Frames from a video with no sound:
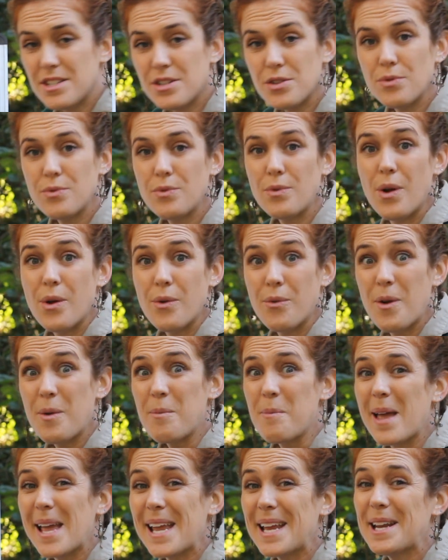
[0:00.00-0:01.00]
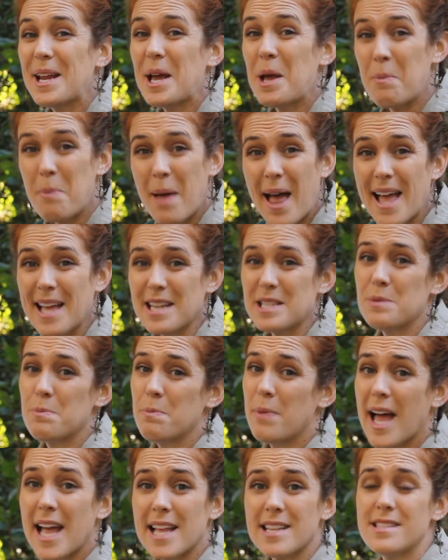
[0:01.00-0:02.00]
to remain a pet.
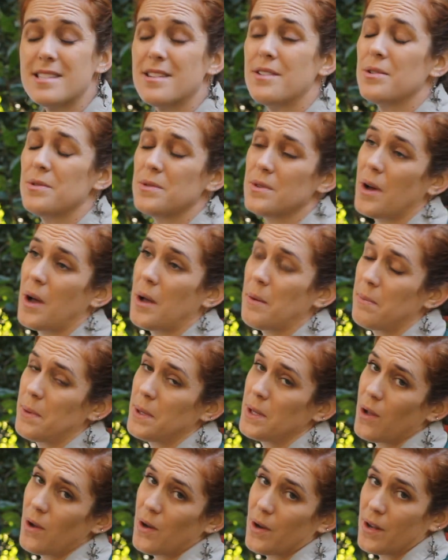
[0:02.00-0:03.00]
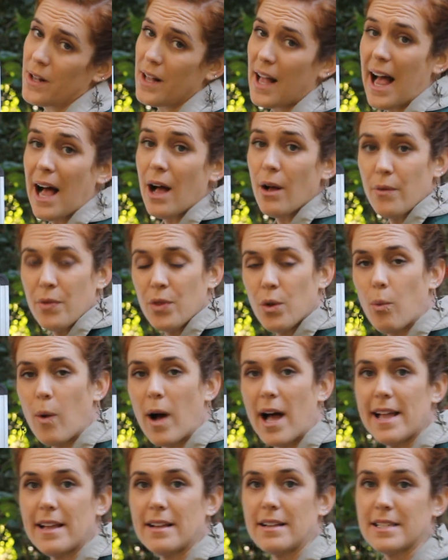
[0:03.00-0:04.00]
Pets do not belong out in the
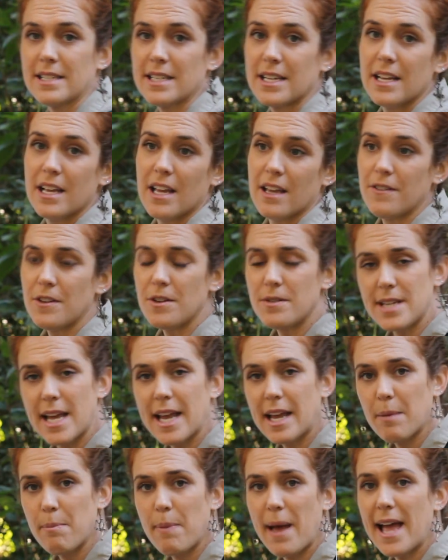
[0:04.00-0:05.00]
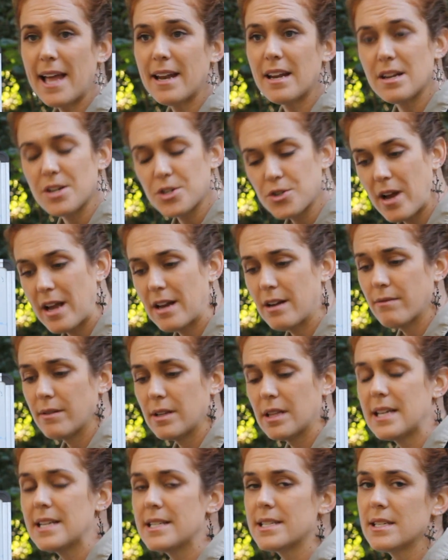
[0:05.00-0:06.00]
wild. If you take a pet and try to
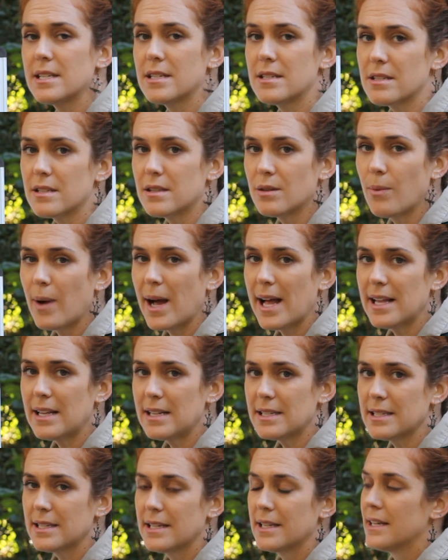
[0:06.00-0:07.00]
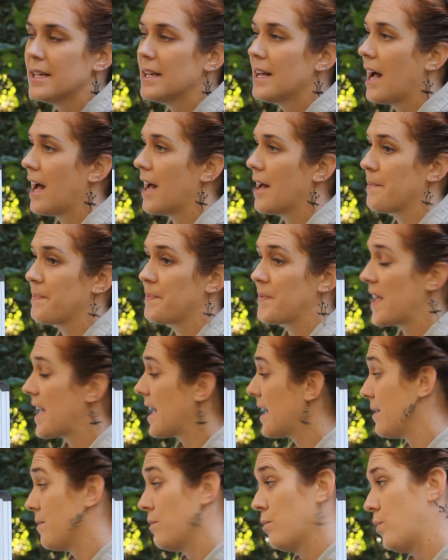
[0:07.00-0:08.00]
release it into the wild,
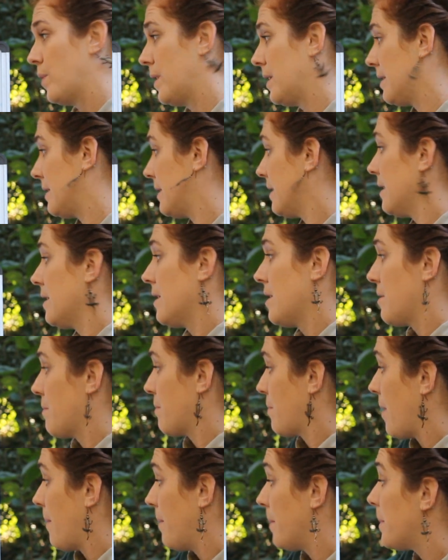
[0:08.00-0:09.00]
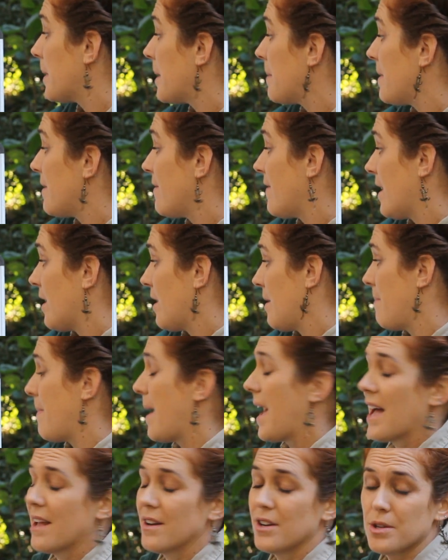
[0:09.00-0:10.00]
it will probably be very
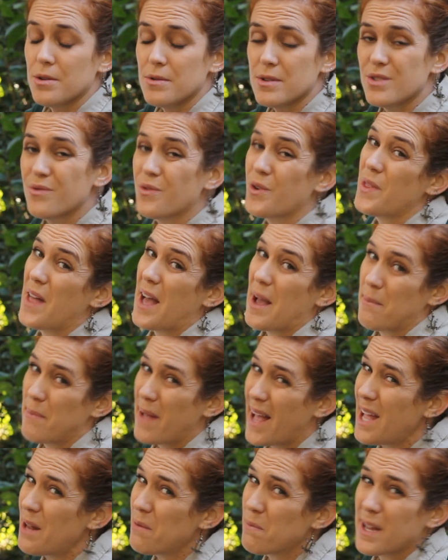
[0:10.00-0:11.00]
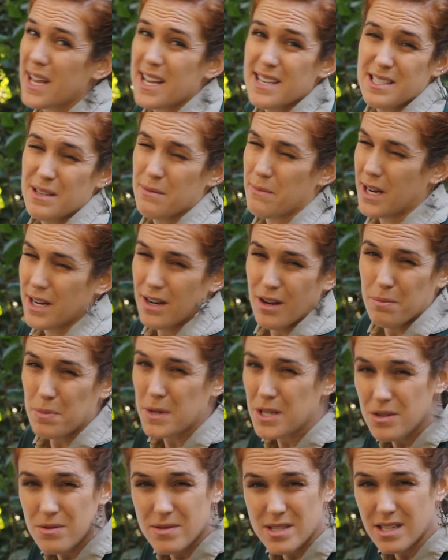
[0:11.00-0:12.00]
bad news for that pet because it might not
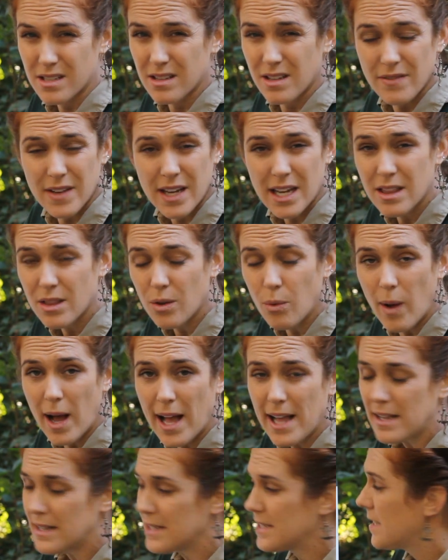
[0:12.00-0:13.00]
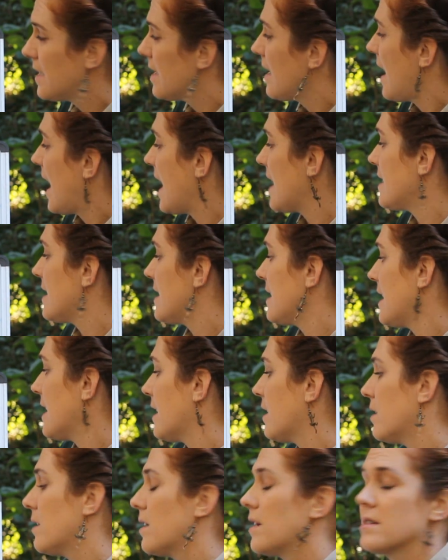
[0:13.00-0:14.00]
be used to living in the wild. And then
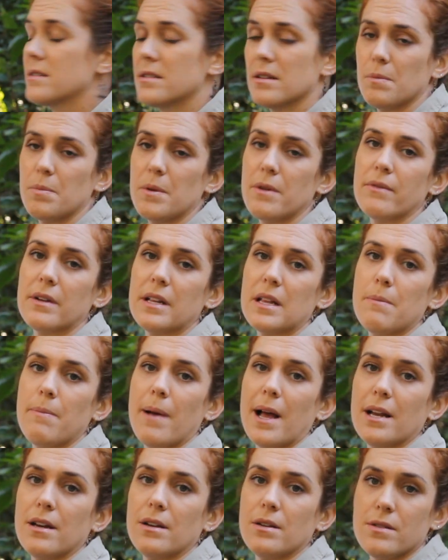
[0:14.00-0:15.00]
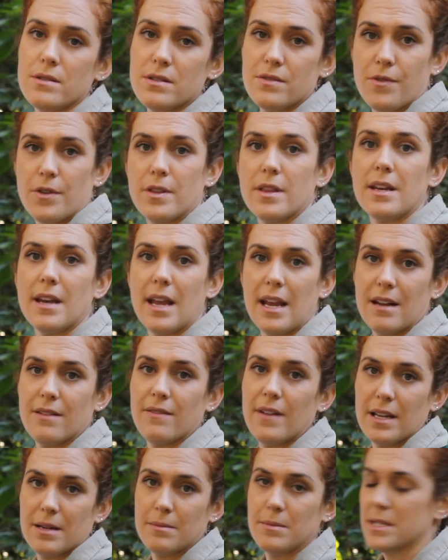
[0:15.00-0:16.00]
it could also be really bad news for the native
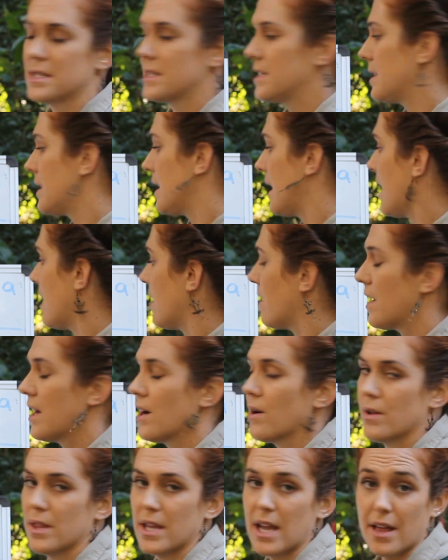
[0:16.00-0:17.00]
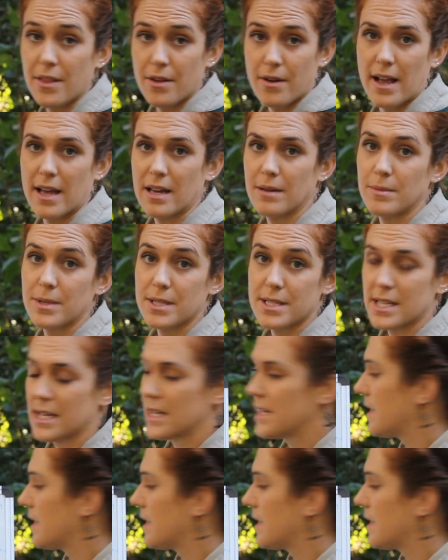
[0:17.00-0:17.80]
animals in the area or the other animals in